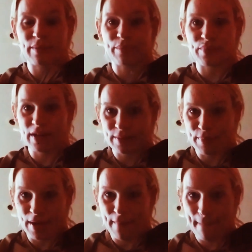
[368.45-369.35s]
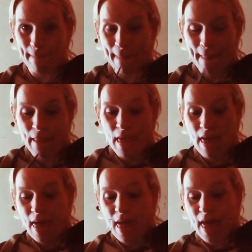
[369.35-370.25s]
breast pump.
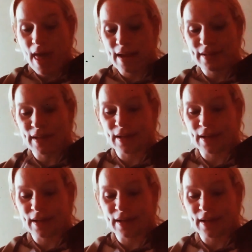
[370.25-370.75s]
And